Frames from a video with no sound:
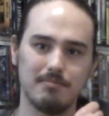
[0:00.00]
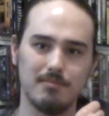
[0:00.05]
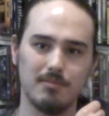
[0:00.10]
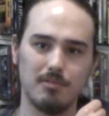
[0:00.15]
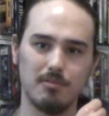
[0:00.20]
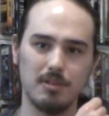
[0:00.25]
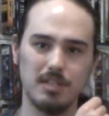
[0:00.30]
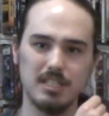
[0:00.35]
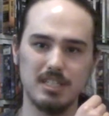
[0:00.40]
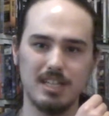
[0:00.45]

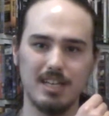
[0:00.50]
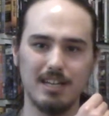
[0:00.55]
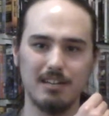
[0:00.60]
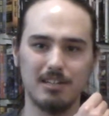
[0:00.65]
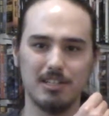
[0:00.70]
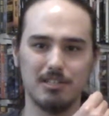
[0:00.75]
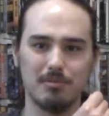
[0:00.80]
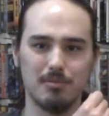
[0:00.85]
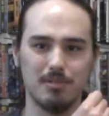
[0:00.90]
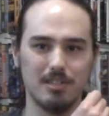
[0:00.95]
the reason I
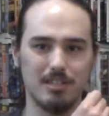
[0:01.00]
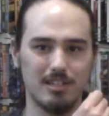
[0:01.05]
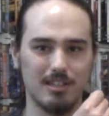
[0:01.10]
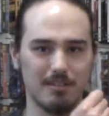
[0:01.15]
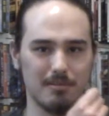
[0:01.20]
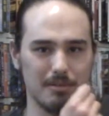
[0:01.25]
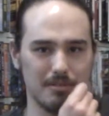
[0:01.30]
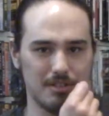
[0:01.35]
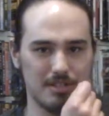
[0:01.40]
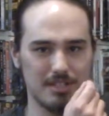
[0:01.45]
just want to
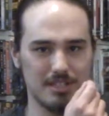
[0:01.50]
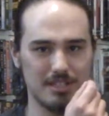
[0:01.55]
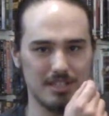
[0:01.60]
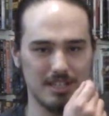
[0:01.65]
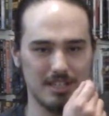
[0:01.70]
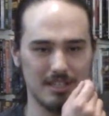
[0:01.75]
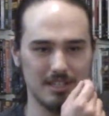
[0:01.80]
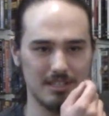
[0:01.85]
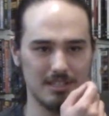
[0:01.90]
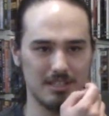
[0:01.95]
talk about this
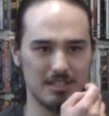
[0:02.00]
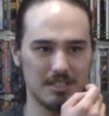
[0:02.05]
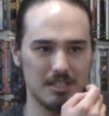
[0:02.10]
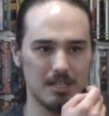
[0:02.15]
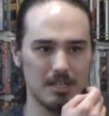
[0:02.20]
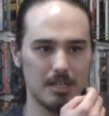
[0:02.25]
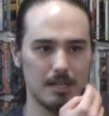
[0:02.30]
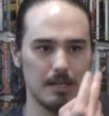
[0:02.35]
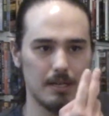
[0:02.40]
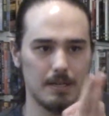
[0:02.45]
scene is
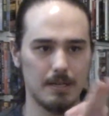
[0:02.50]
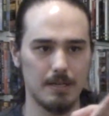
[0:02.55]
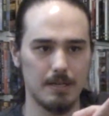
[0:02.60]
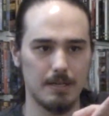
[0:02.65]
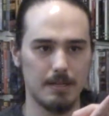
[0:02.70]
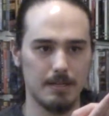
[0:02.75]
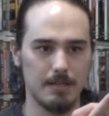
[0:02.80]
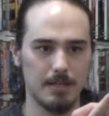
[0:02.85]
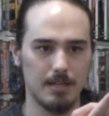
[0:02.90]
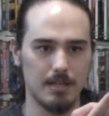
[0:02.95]

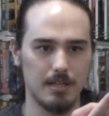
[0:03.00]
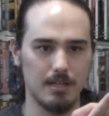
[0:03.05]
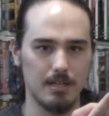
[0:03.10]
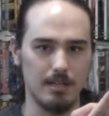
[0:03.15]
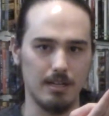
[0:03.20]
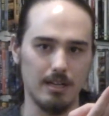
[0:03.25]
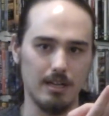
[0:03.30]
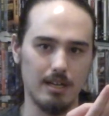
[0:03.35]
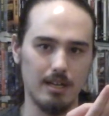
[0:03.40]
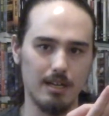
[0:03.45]

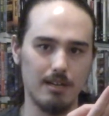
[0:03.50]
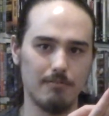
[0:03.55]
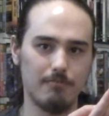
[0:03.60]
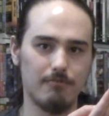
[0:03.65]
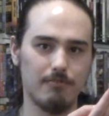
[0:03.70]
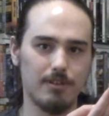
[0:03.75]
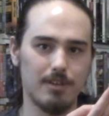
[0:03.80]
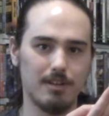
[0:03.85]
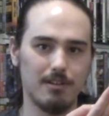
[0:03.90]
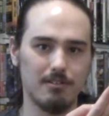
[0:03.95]
it
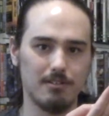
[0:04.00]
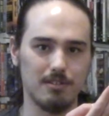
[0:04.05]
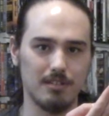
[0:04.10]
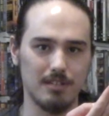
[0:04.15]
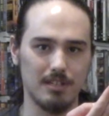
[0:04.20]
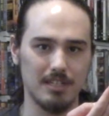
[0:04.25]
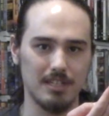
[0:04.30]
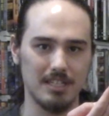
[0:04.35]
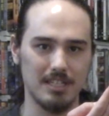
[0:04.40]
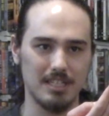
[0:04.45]
felt
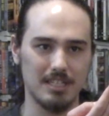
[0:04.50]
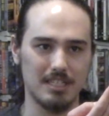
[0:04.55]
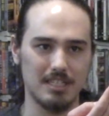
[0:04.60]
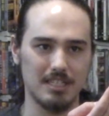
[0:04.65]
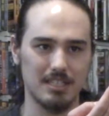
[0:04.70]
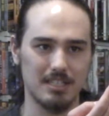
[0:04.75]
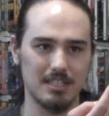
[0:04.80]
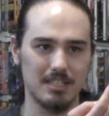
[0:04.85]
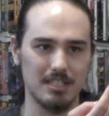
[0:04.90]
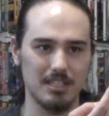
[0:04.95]
nice
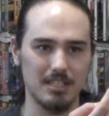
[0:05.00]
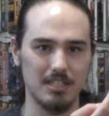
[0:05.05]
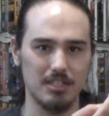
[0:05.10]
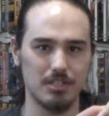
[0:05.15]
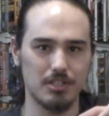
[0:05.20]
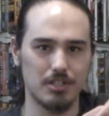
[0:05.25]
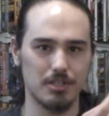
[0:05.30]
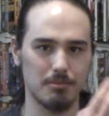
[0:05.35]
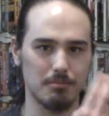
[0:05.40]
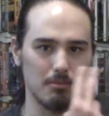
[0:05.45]
to see
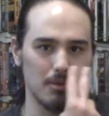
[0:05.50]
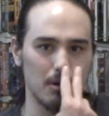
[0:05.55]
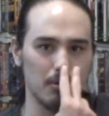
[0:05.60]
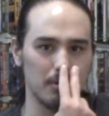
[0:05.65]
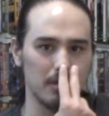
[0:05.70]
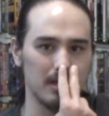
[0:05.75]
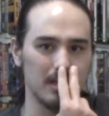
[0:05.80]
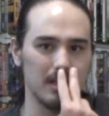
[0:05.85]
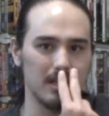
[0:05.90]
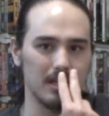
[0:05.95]

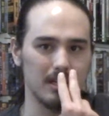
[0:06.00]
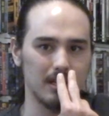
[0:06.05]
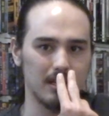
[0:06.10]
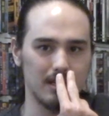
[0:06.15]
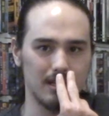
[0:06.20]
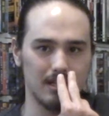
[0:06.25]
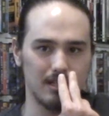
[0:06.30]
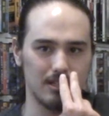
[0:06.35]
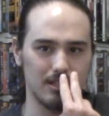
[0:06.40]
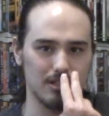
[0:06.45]
smoking
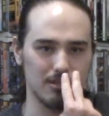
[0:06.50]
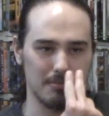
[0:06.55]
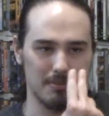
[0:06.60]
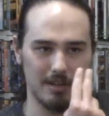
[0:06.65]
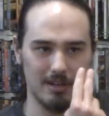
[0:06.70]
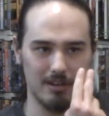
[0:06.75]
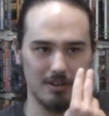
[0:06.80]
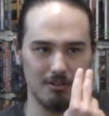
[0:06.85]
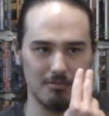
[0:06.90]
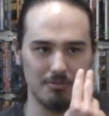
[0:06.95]
in a
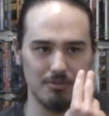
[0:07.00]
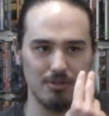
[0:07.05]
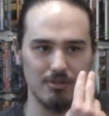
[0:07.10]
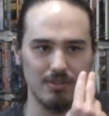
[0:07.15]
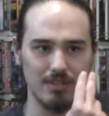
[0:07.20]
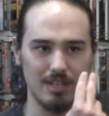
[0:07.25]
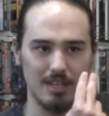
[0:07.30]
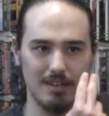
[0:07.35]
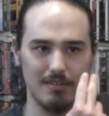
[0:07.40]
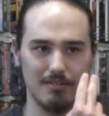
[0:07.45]
superhero
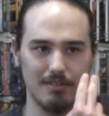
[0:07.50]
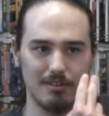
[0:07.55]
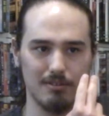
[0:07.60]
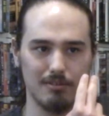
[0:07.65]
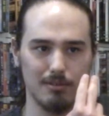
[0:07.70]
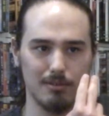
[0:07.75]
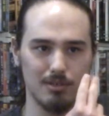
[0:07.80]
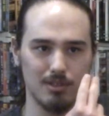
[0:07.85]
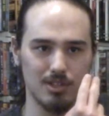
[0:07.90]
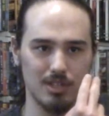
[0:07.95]
movie, even if it
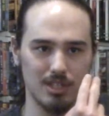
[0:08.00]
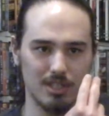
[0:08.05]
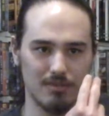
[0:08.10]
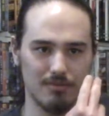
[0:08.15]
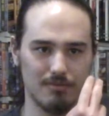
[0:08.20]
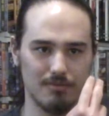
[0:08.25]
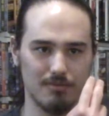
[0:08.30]
was just